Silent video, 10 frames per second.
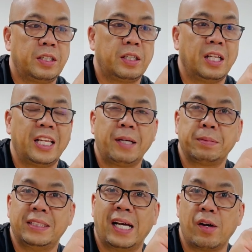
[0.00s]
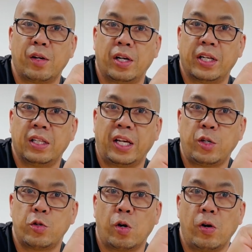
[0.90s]
clamps down on it, like
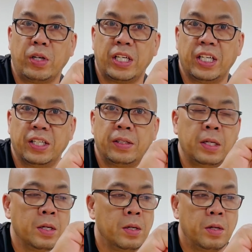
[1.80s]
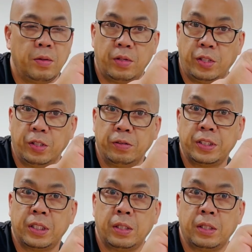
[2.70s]
drawing in the juice.